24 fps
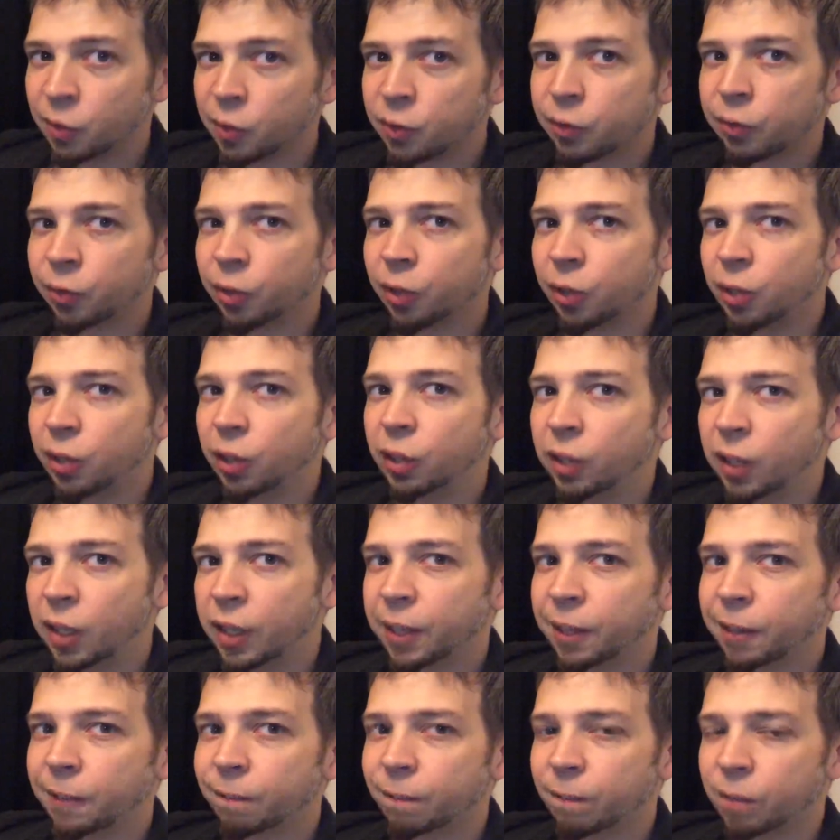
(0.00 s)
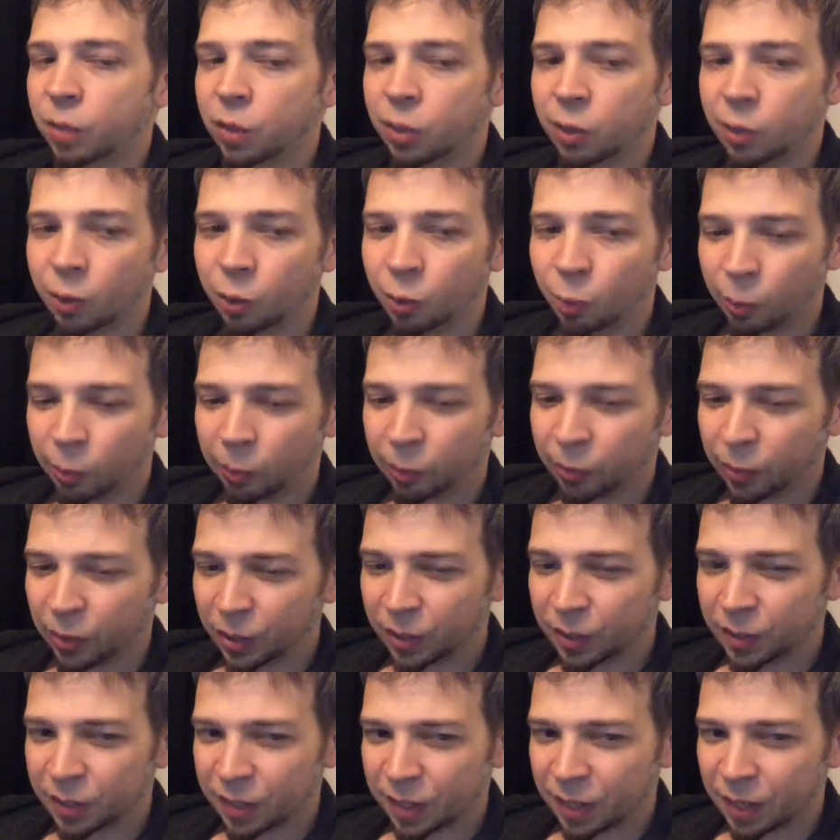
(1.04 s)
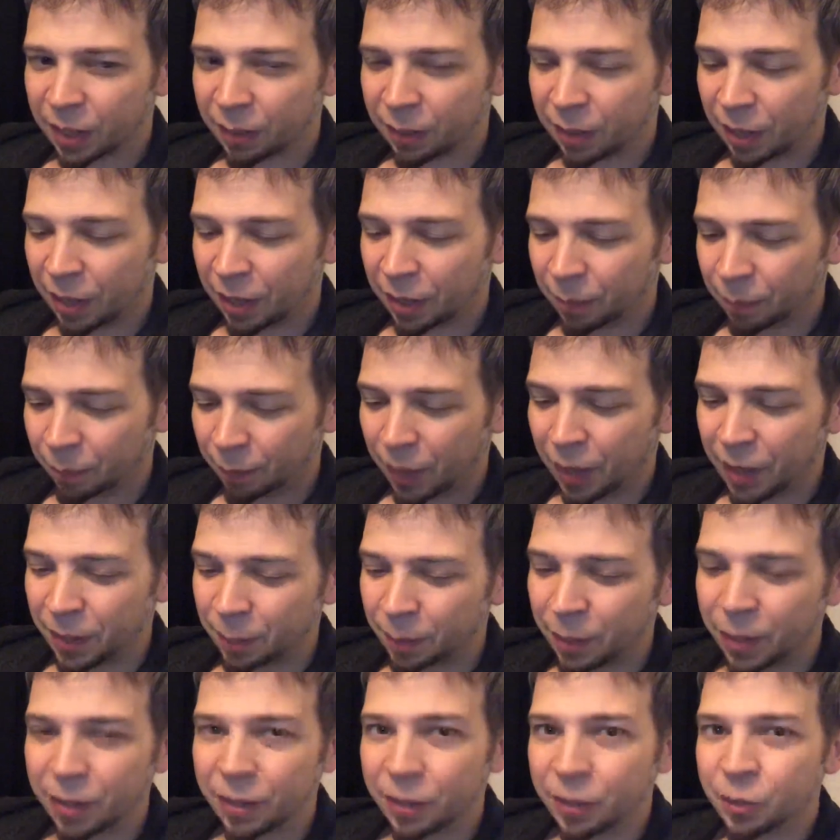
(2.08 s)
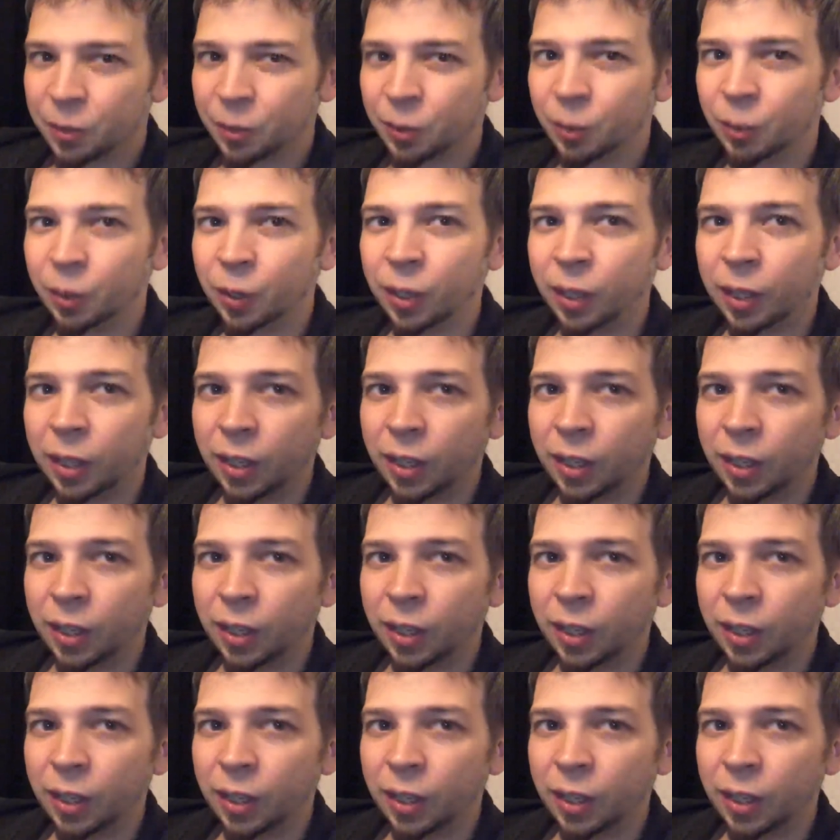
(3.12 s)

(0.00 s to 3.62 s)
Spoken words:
Those are all like horror things that I'd be into.